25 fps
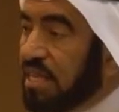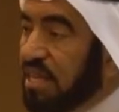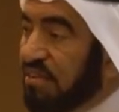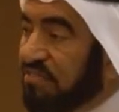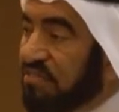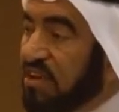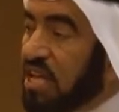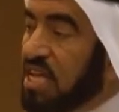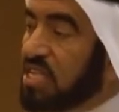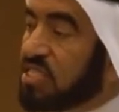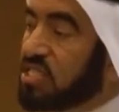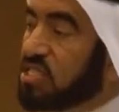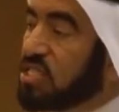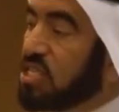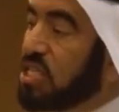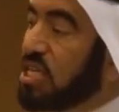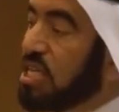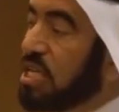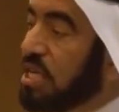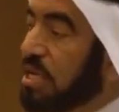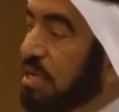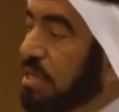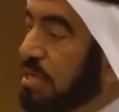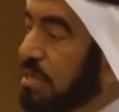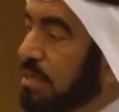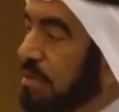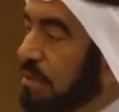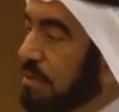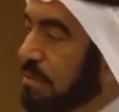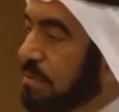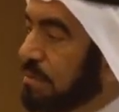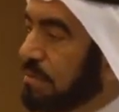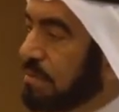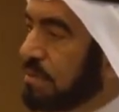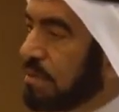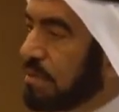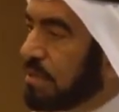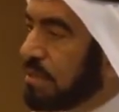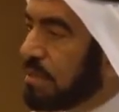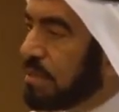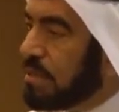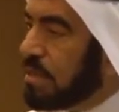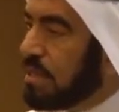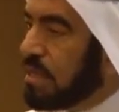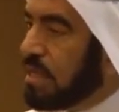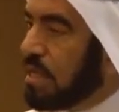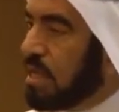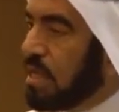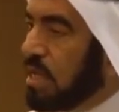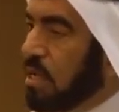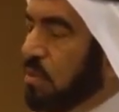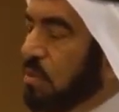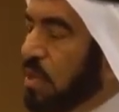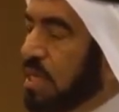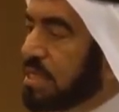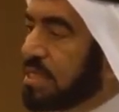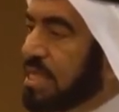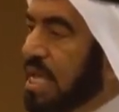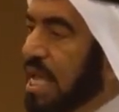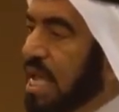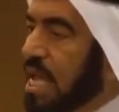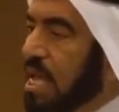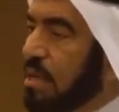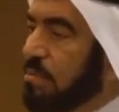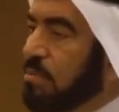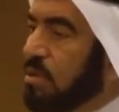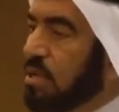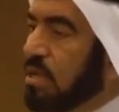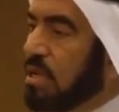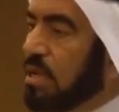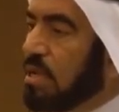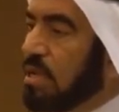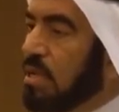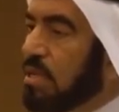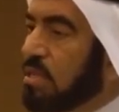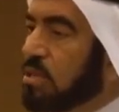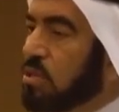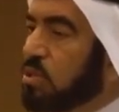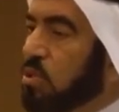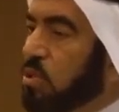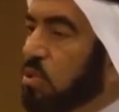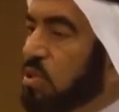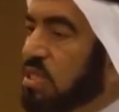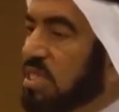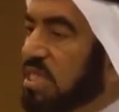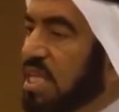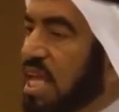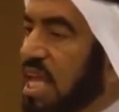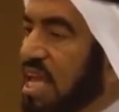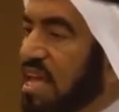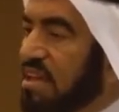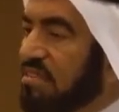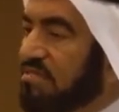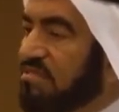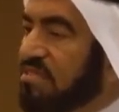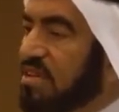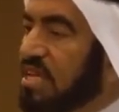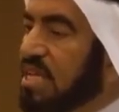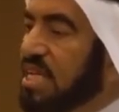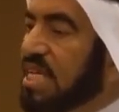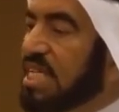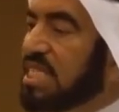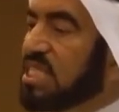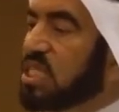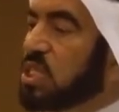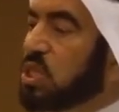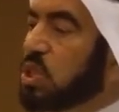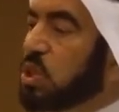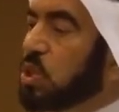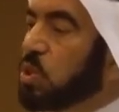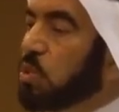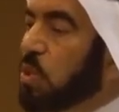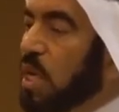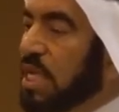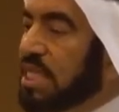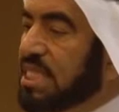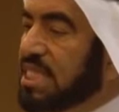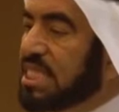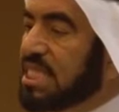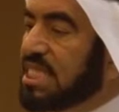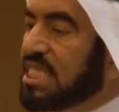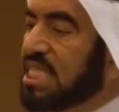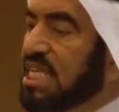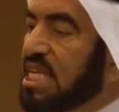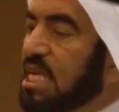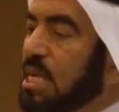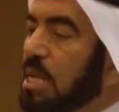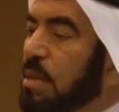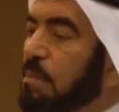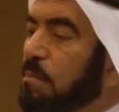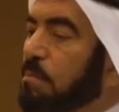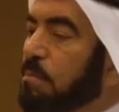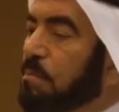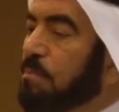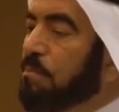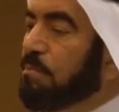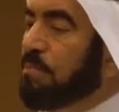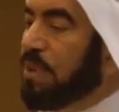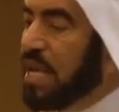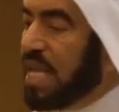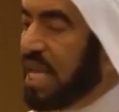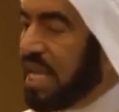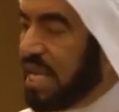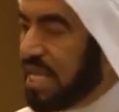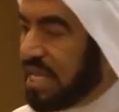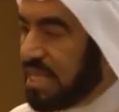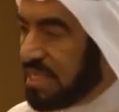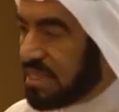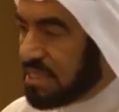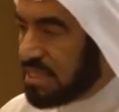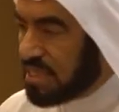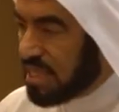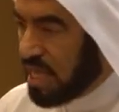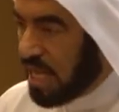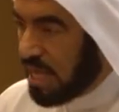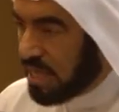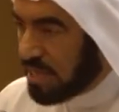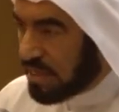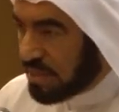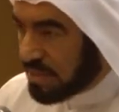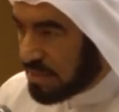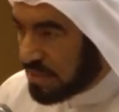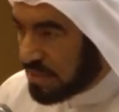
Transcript: in the first year, he was able to save $20 billion